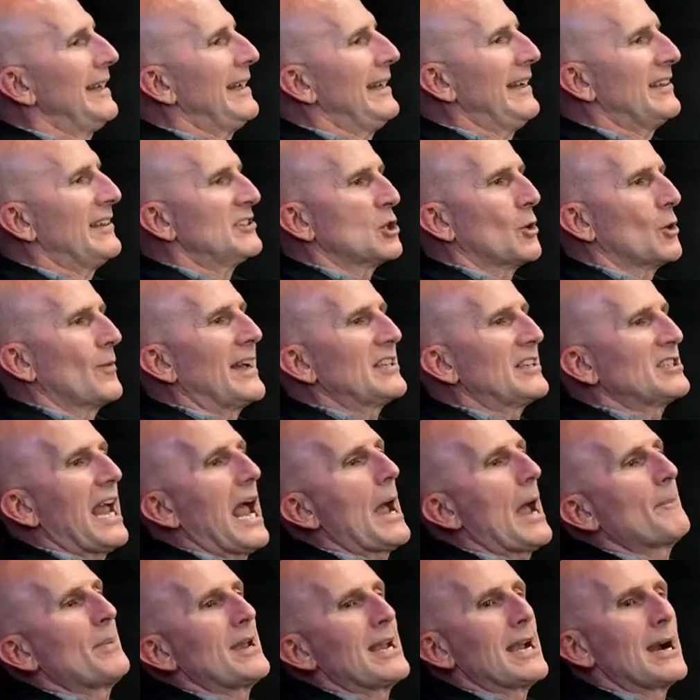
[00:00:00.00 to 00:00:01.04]
so that's
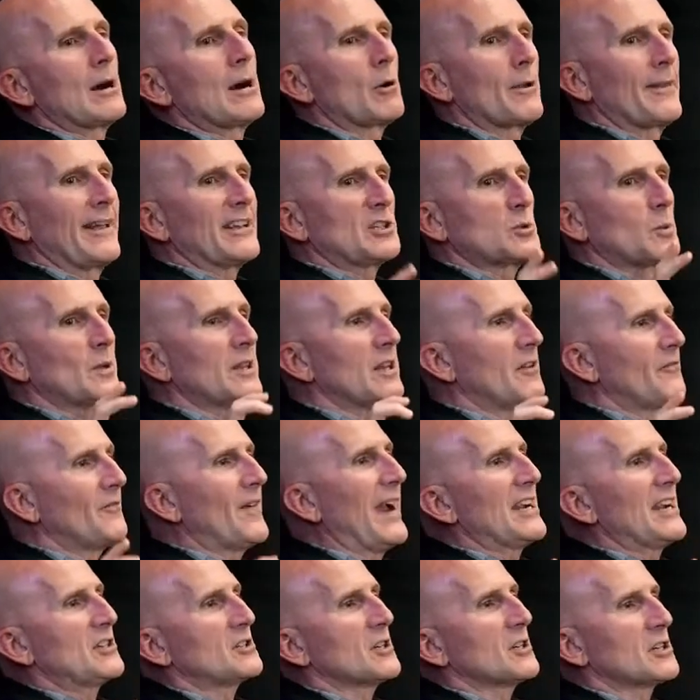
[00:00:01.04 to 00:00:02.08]
happy hour. That's when the
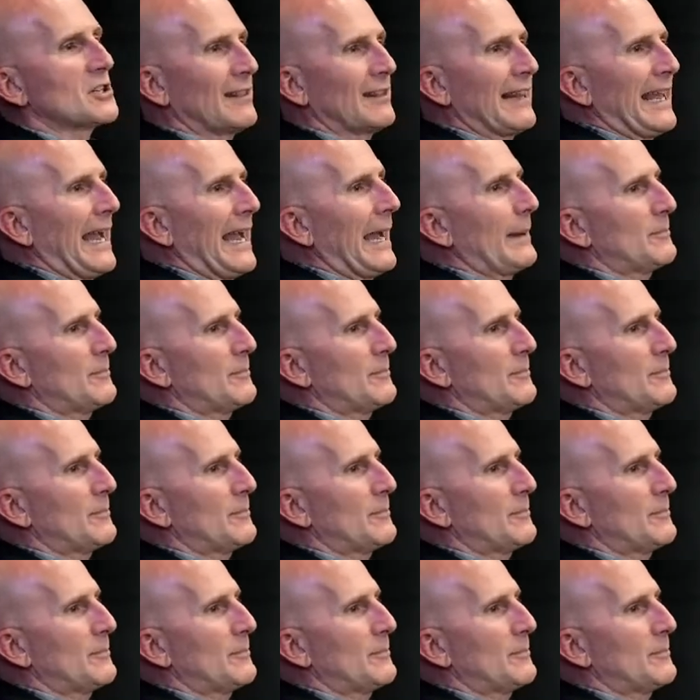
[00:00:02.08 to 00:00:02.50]
fastest laps are